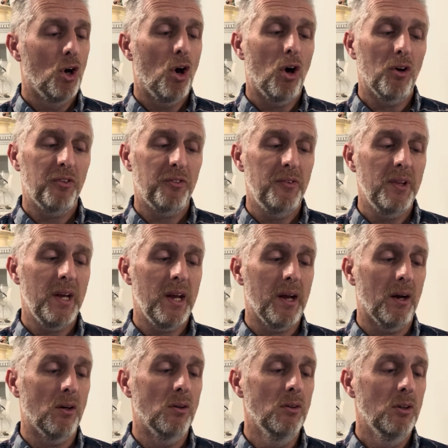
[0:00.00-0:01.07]

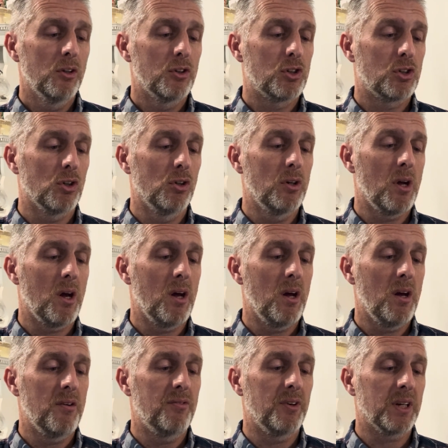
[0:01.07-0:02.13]
Othniel, son
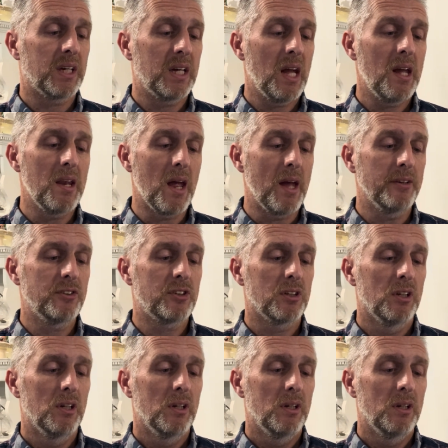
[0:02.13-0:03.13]
of Kenaz,